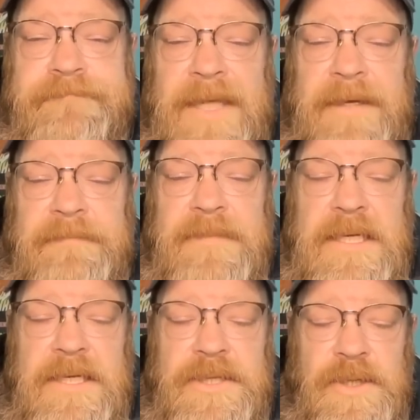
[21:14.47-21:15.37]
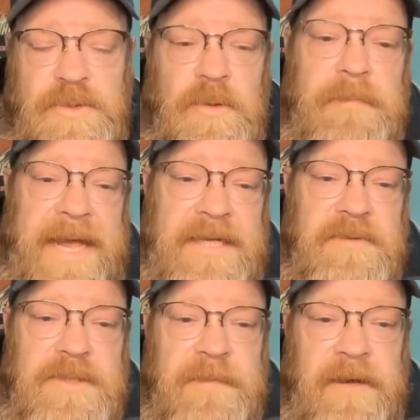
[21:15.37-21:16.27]
Yeah. Jones went back to
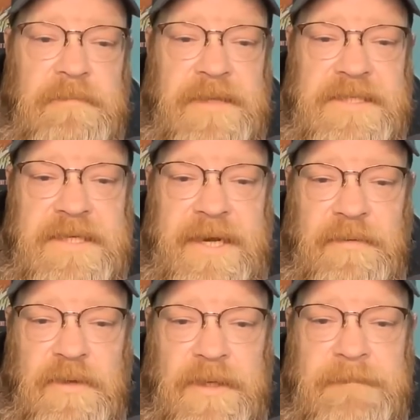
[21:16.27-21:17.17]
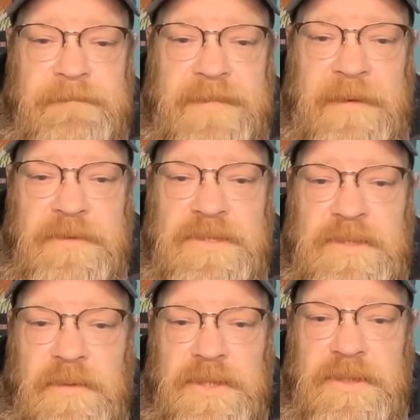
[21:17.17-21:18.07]
his Mount Pleasant neighborhood. Neighbors
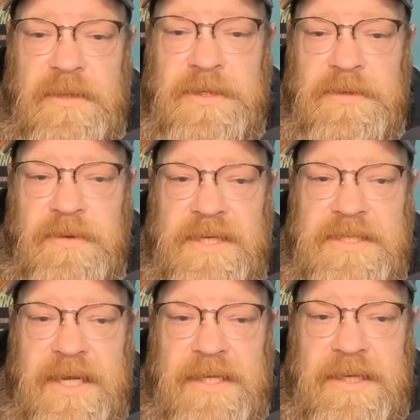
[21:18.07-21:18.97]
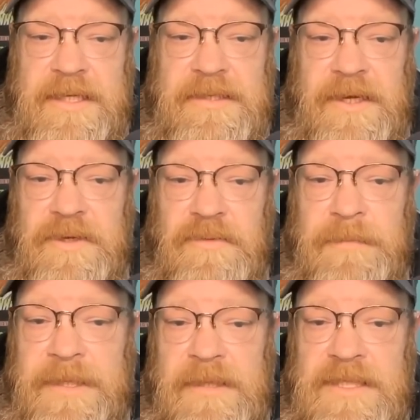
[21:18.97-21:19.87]
told WUSA that he continued to
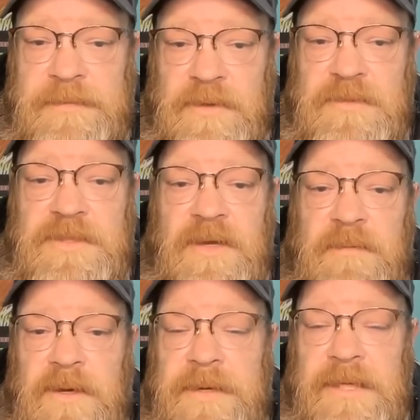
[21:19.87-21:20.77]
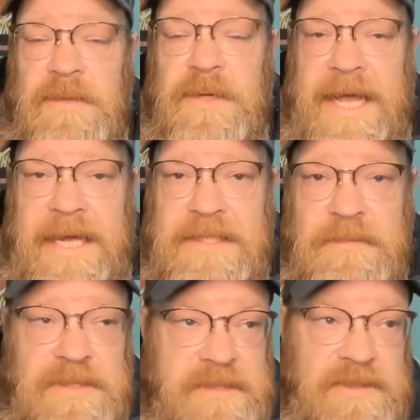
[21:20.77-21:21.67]
repeatedly expose himself while committing lewd acts.
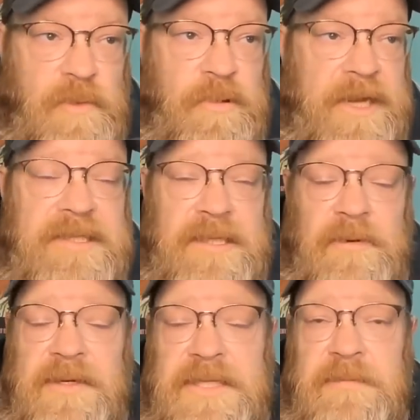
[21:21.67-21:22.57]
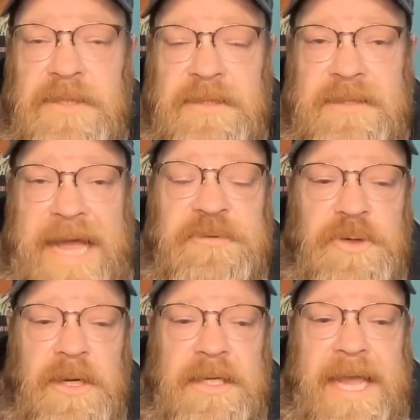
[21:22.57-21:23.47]
It was so brazen they were actually able to capture
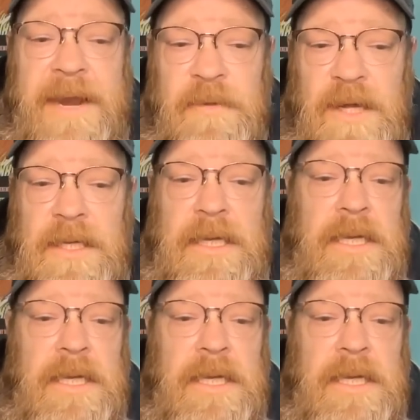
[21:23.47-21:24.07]
it on camera.